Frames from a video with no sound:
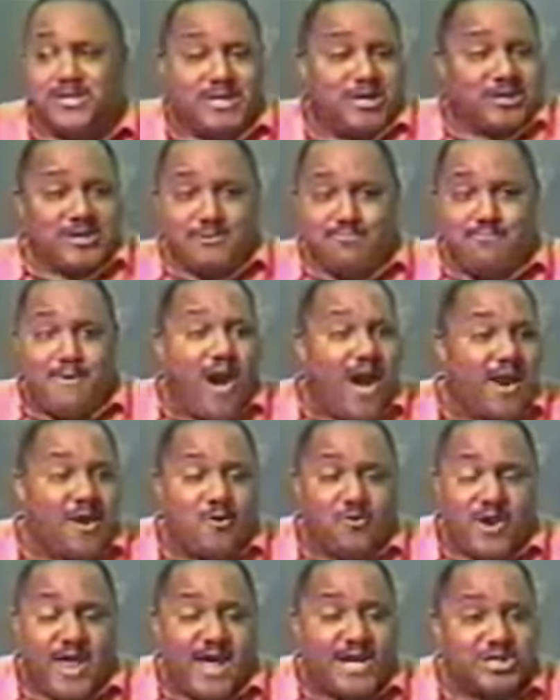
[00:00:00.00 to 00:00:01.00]
she just
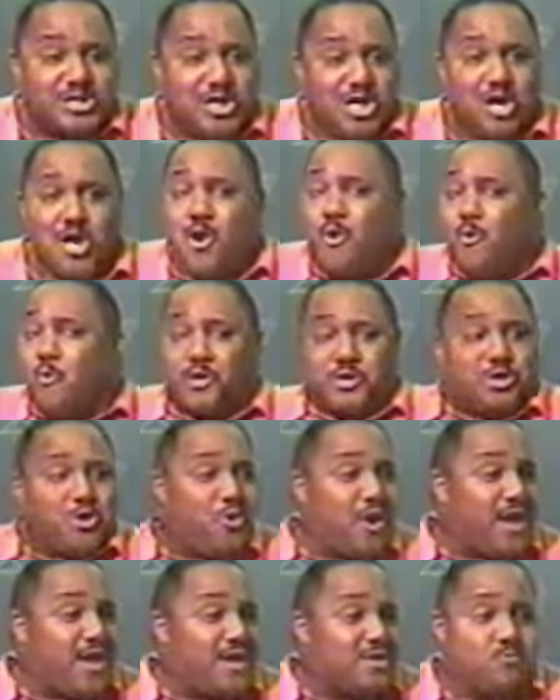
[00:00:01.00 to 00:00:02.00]
smart on that shit. What
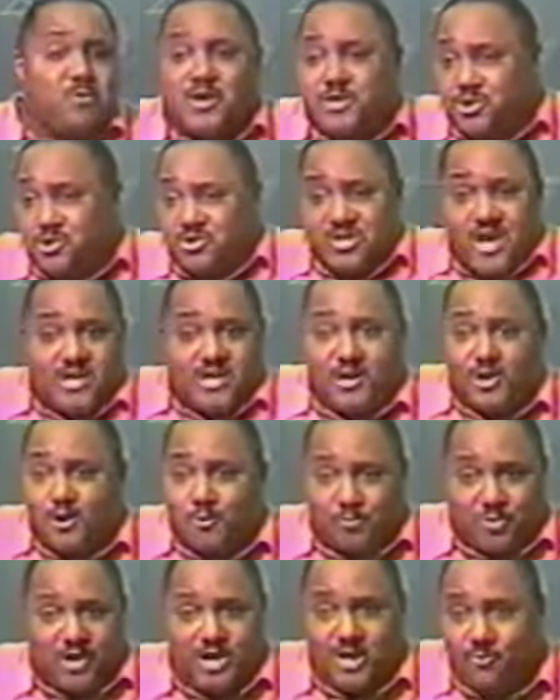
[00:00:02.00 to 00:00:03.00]
you ain't, what you think, you
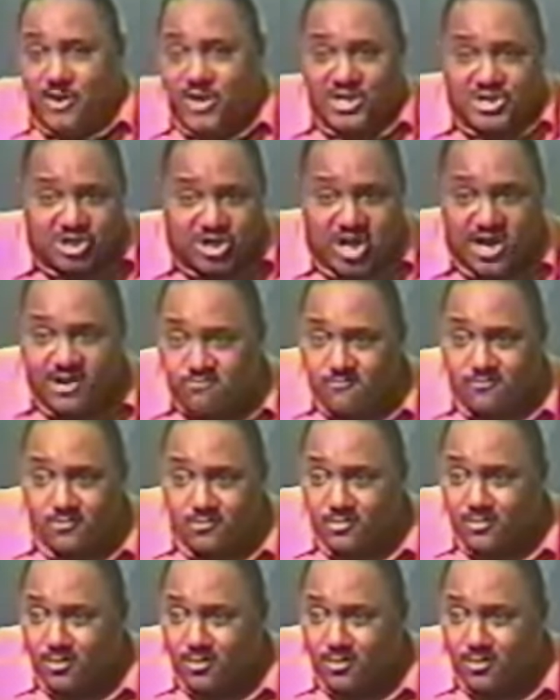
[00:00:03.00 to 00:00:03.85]
little pee-wee shit?